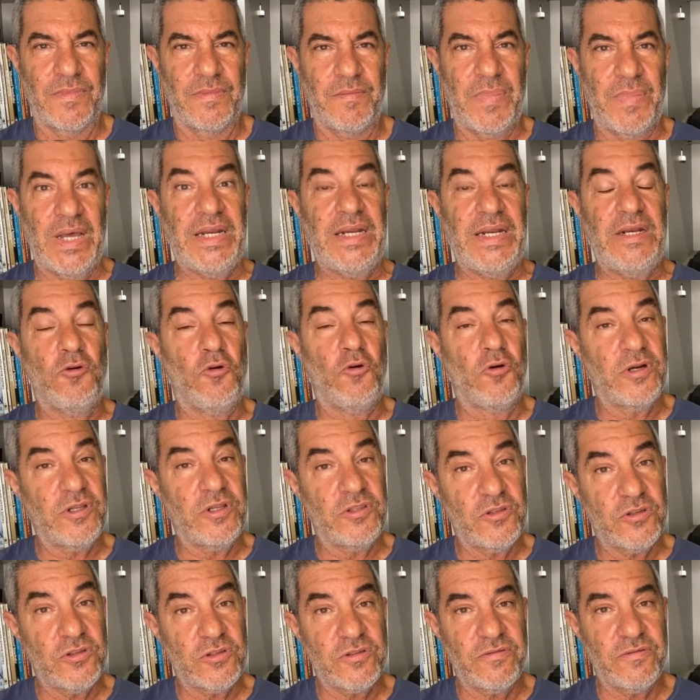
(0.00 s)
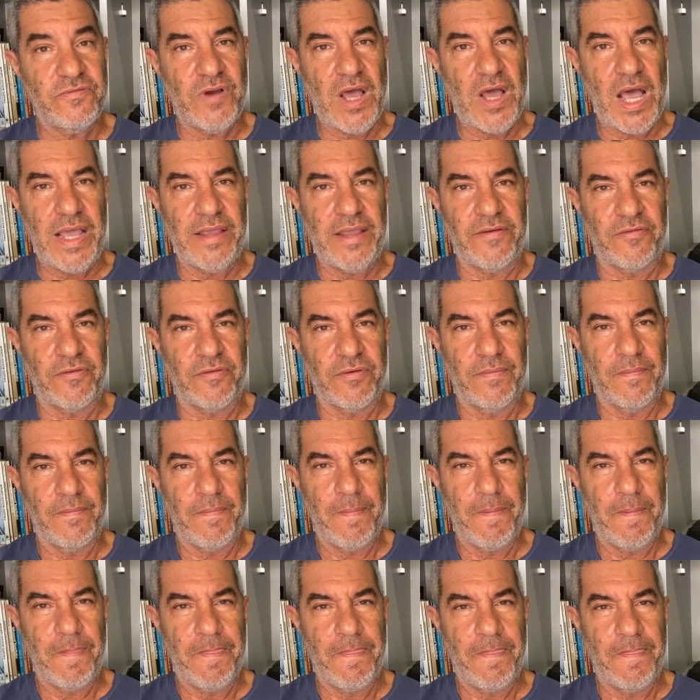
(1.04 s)
But in order to survive,
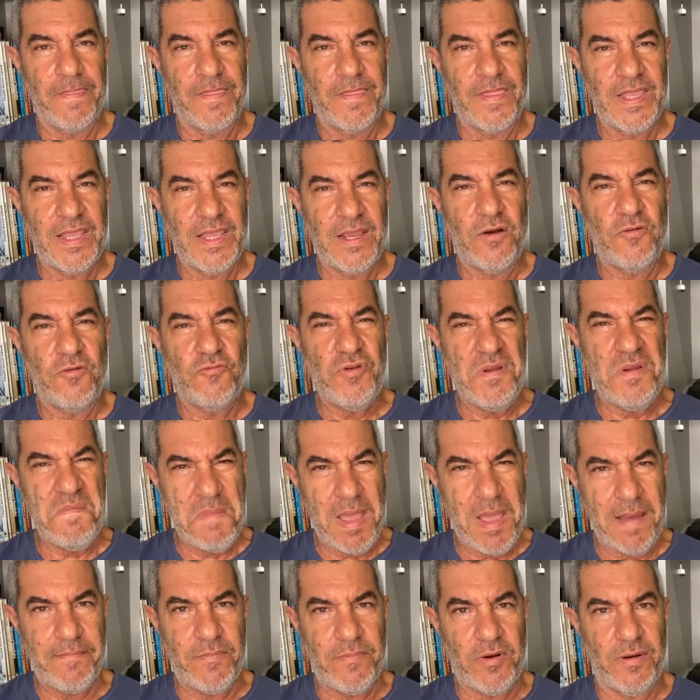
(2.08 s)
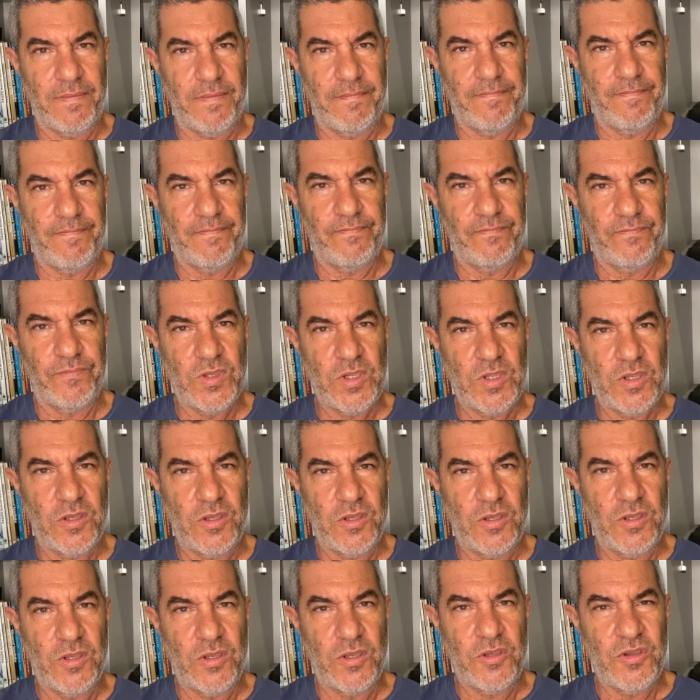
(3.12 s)
remember,
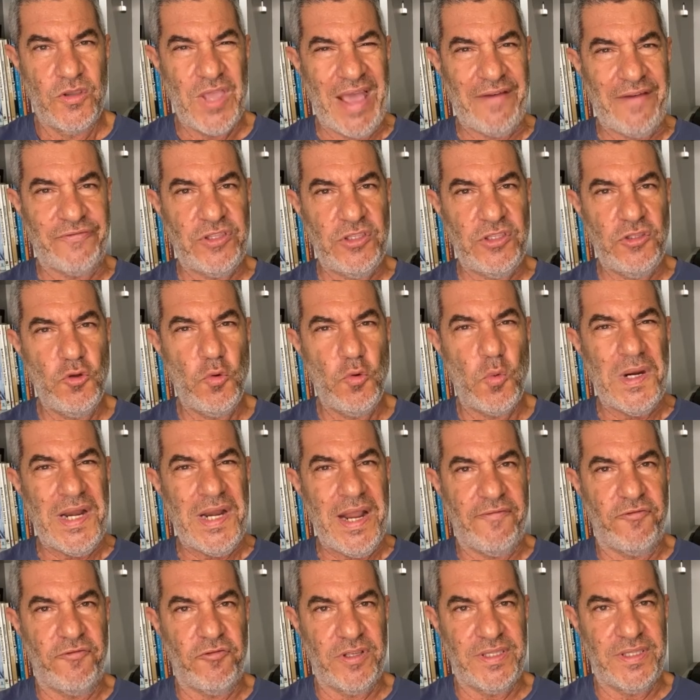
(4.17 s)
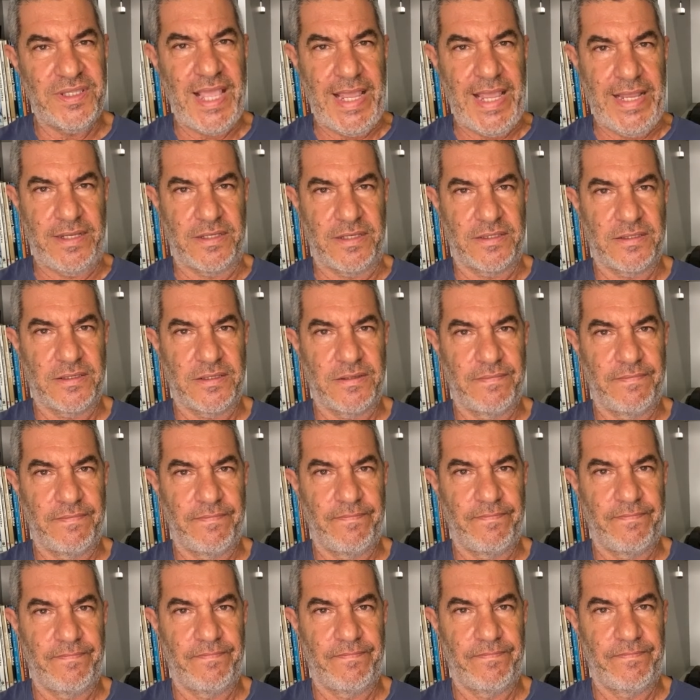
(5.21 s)
you have to do whatever it takes.
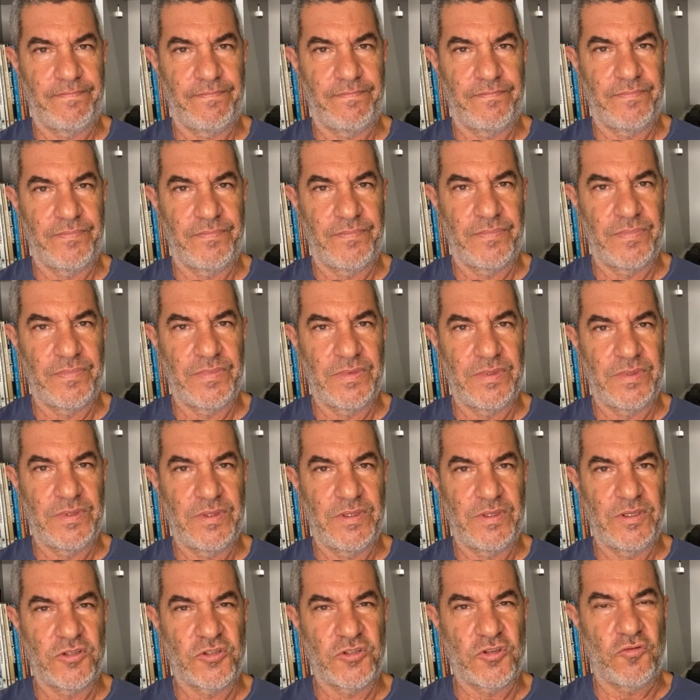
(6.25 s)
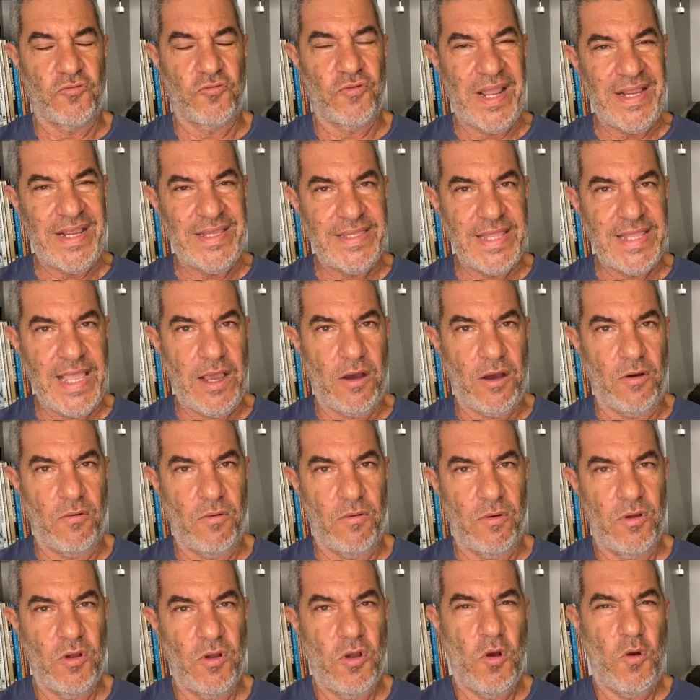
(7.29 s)
So right now,
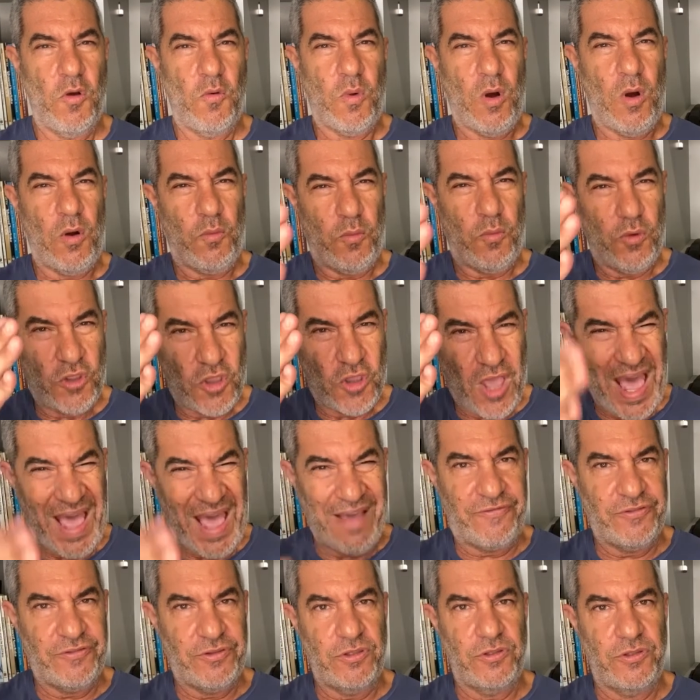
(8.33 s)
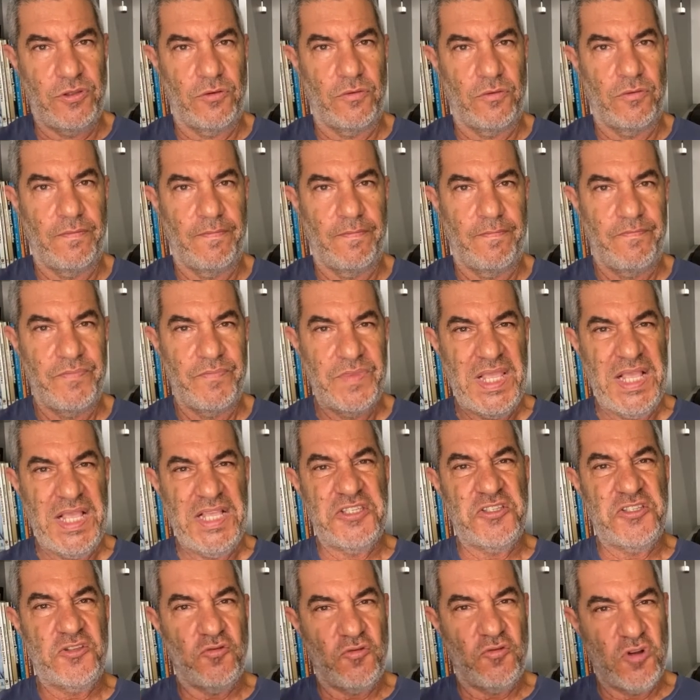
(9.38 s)
what you have to do
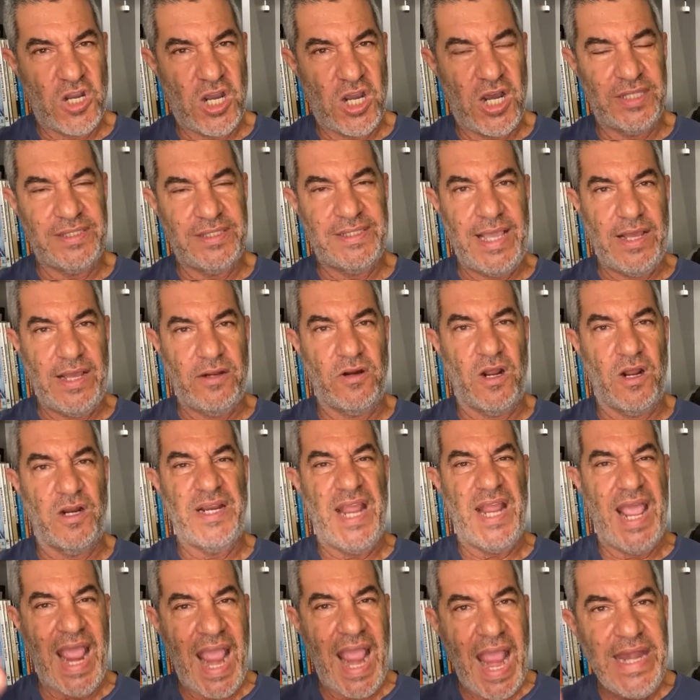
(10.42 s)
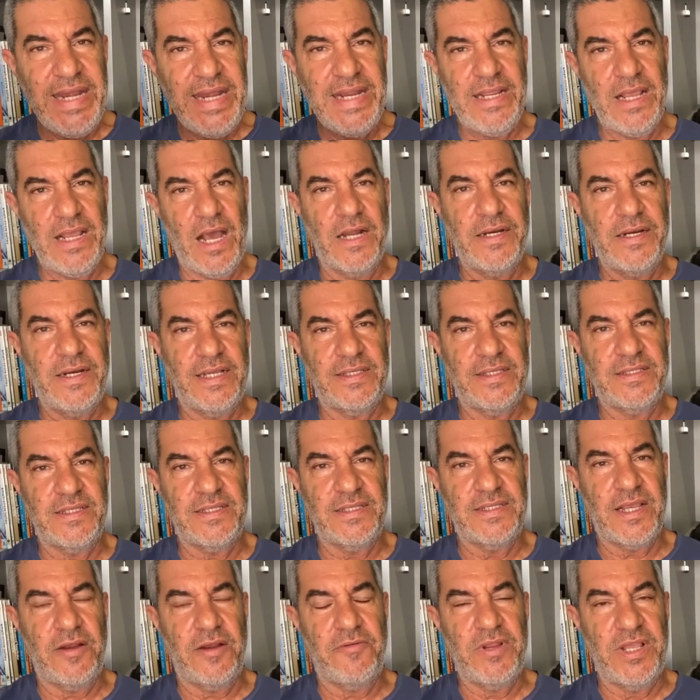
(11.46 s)
is to cut down on any
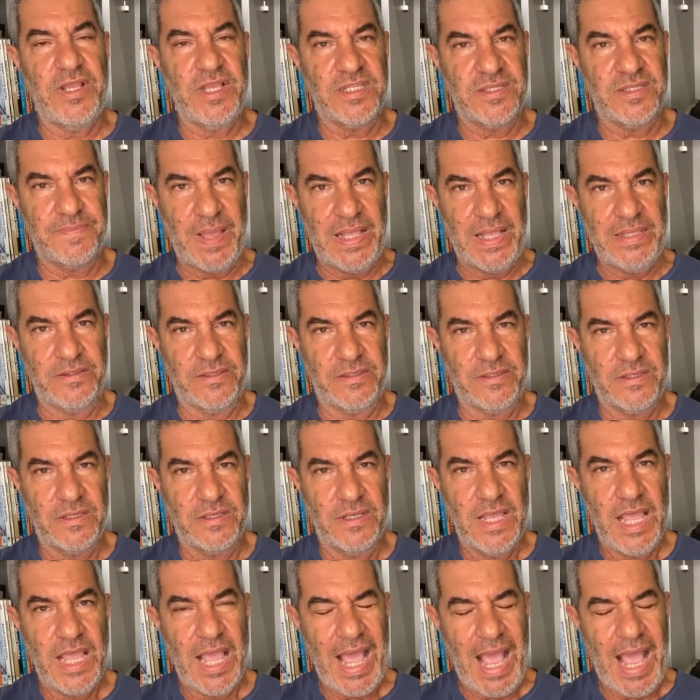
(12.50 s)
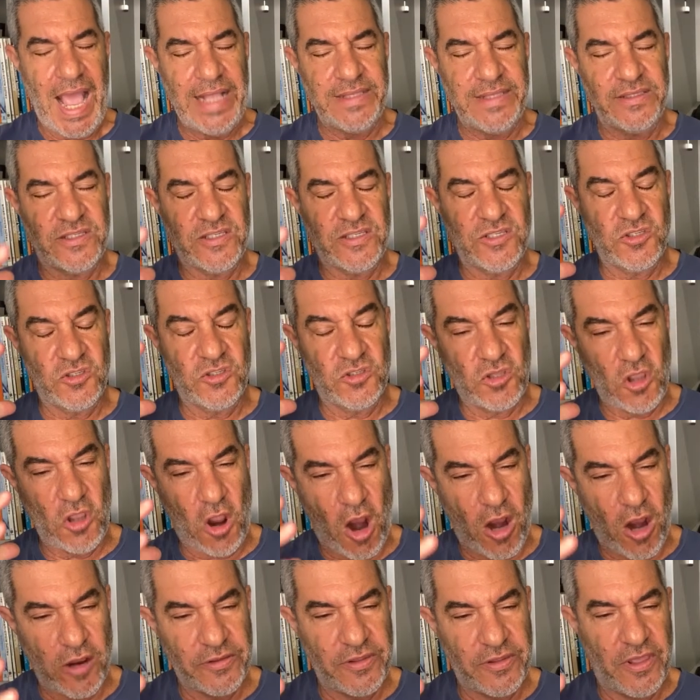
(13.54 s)
unnecessary expense and
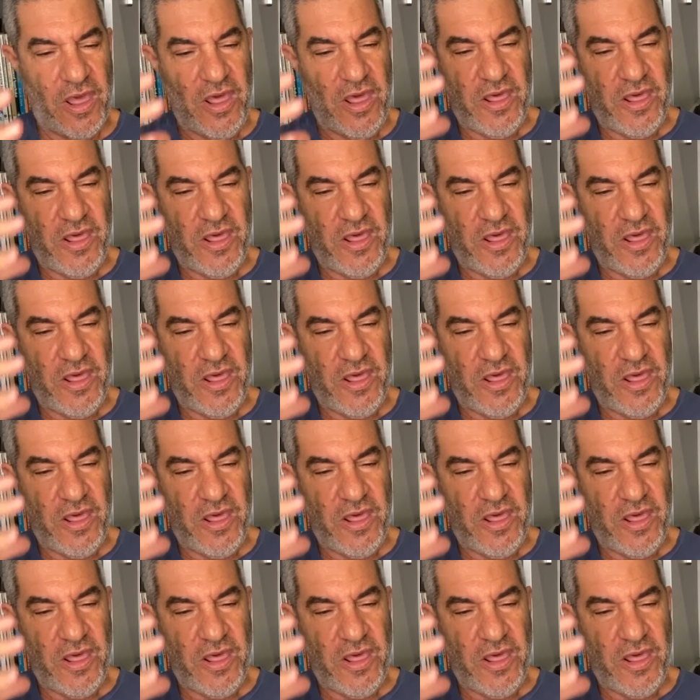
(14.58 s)
start